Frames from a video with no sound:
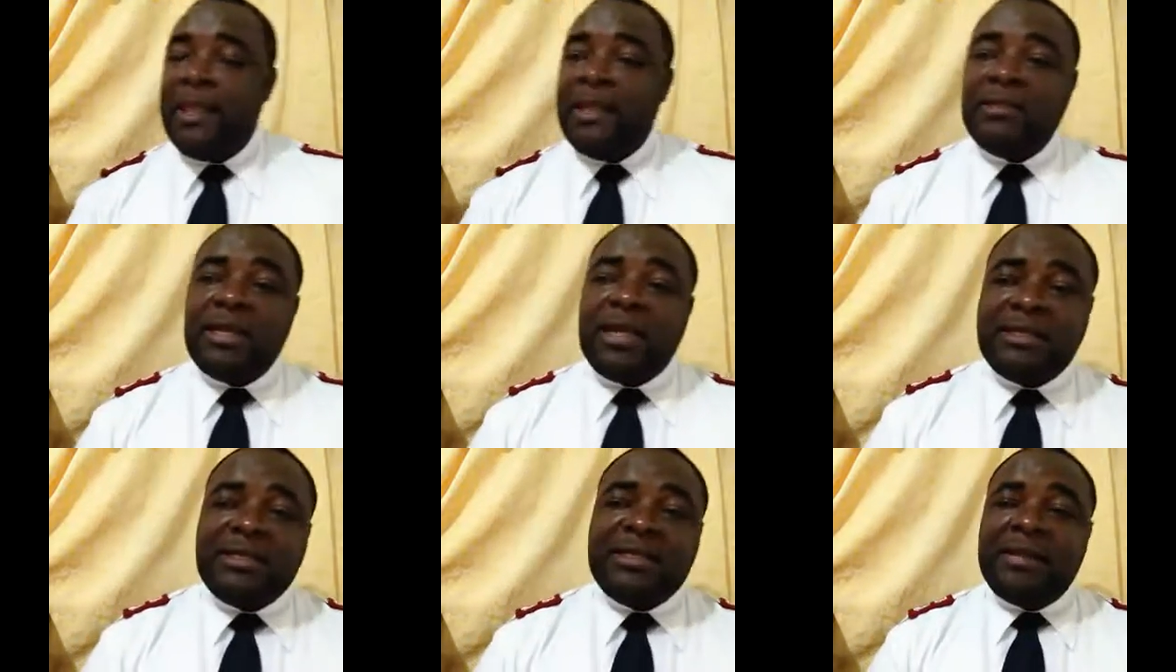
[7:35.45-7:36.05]
and
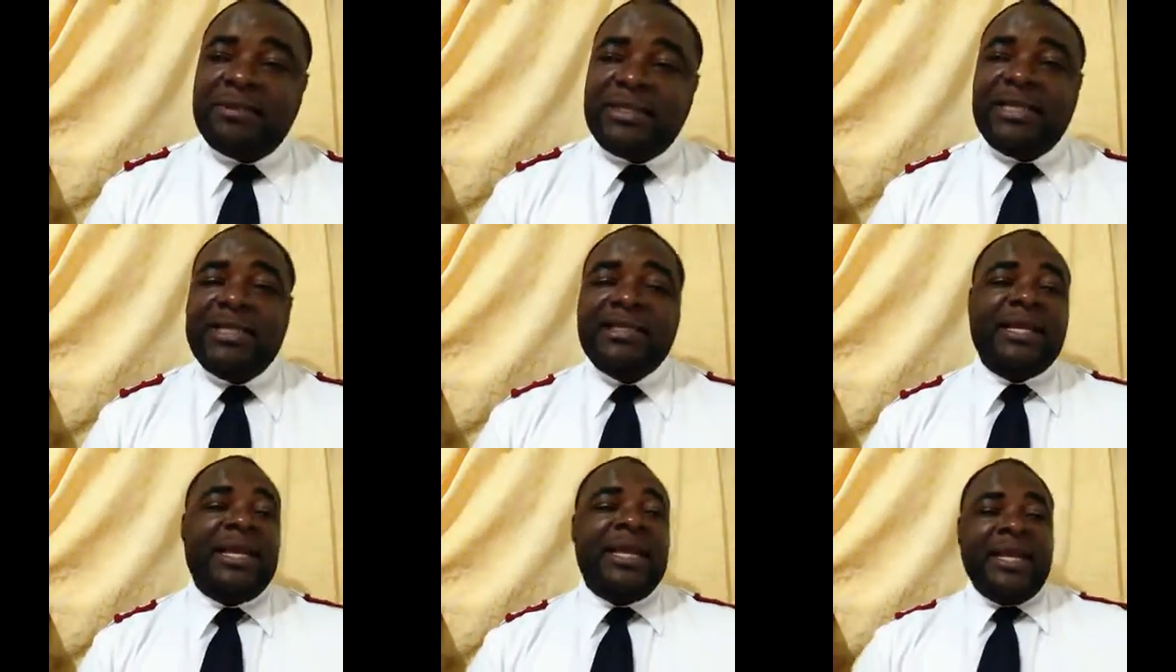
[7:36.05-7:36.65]
she lives
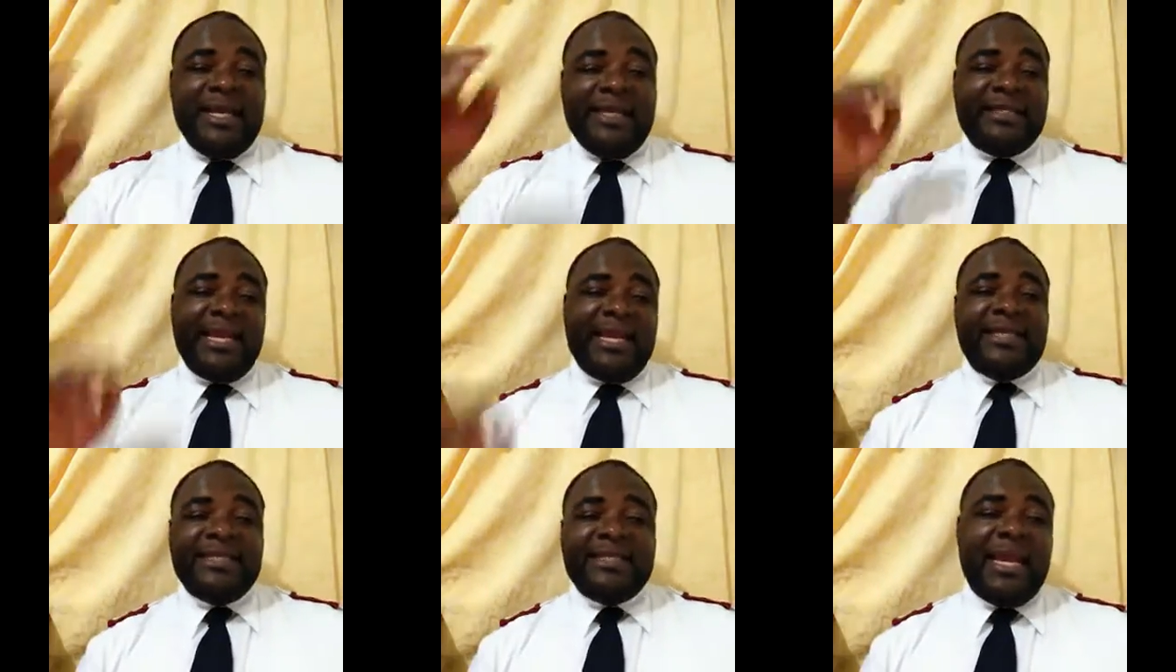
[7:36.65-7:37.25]
among the
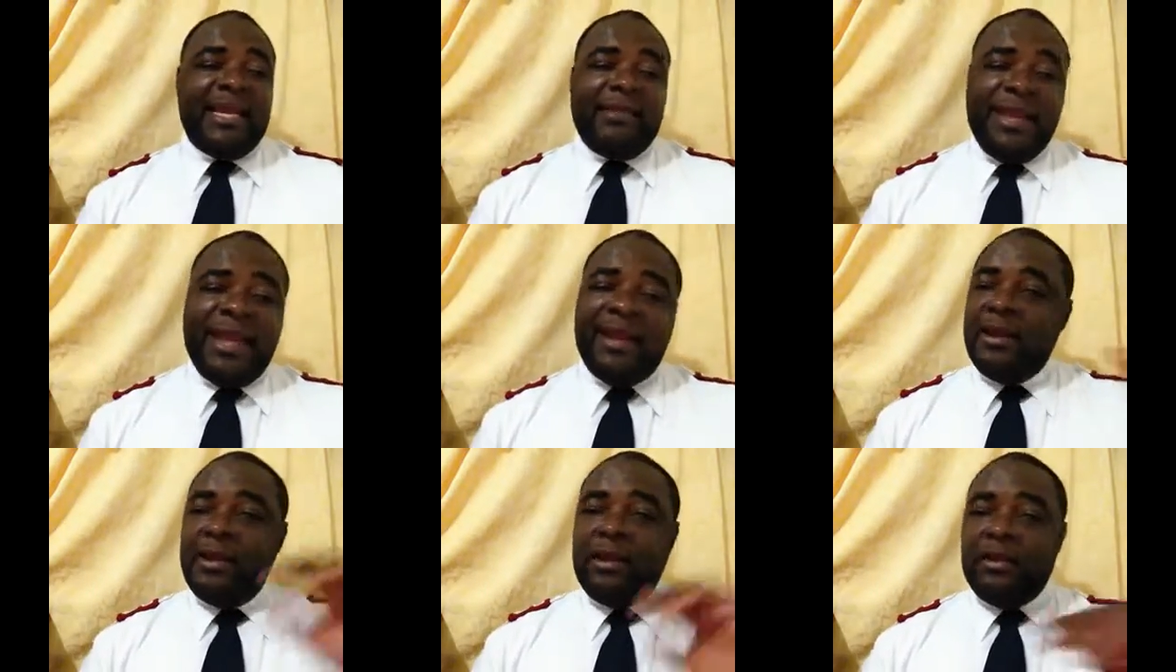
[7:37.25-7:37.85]
Israelites to
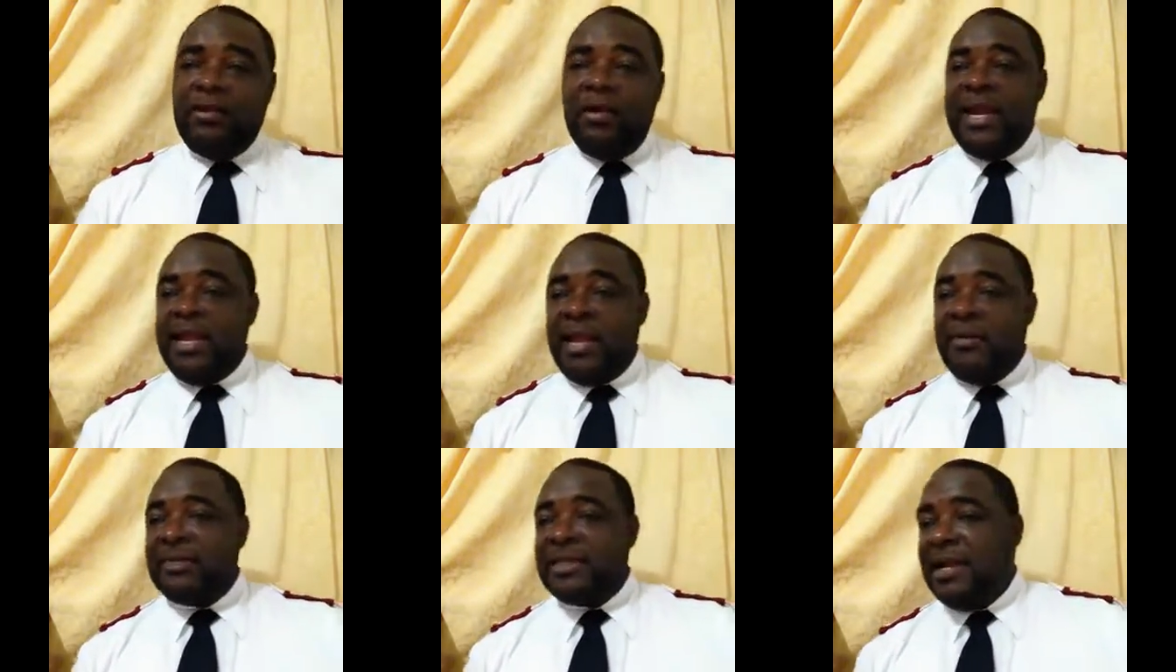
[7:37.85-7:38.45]
this day.
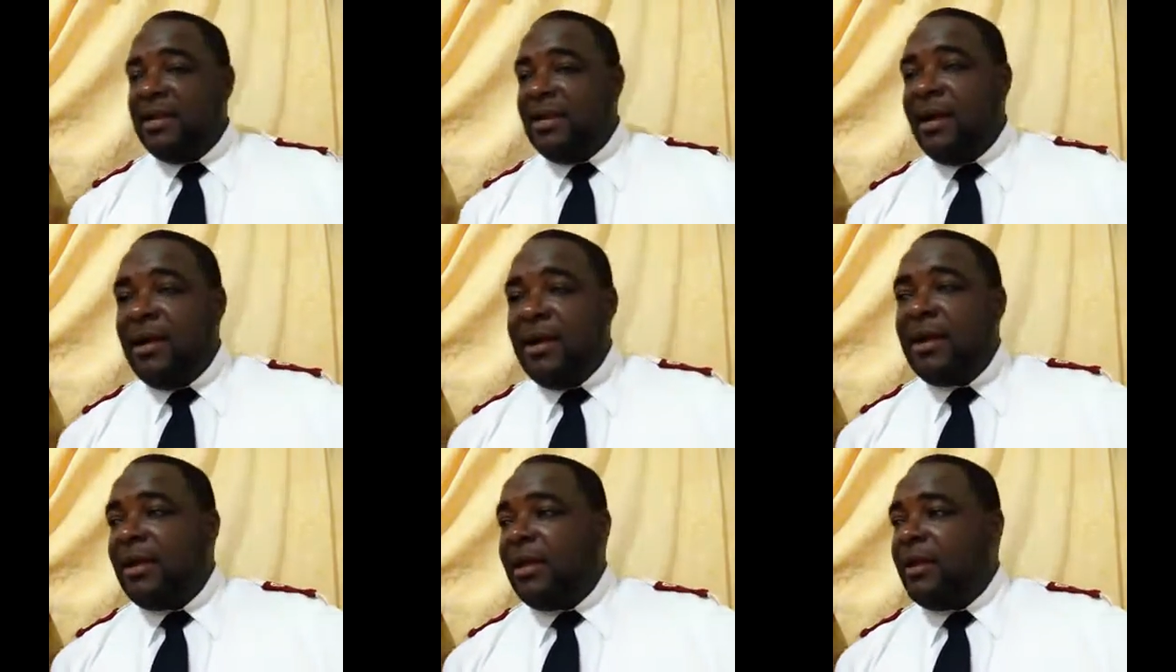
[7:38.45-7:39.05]
This is the word of
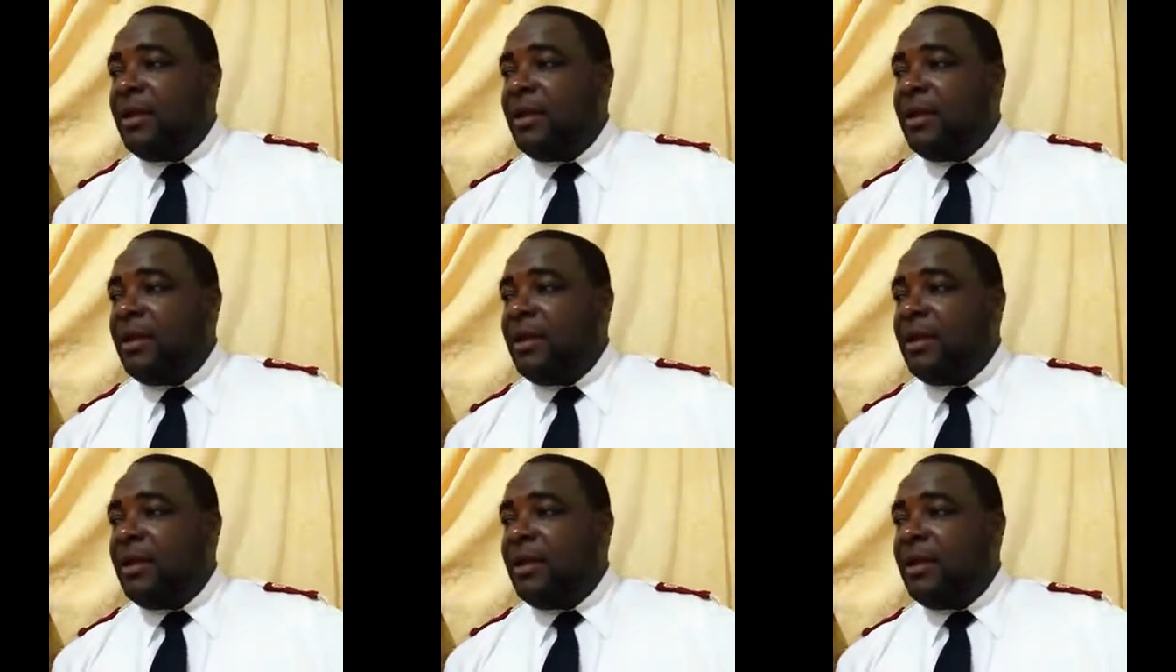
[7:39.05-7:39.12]
God.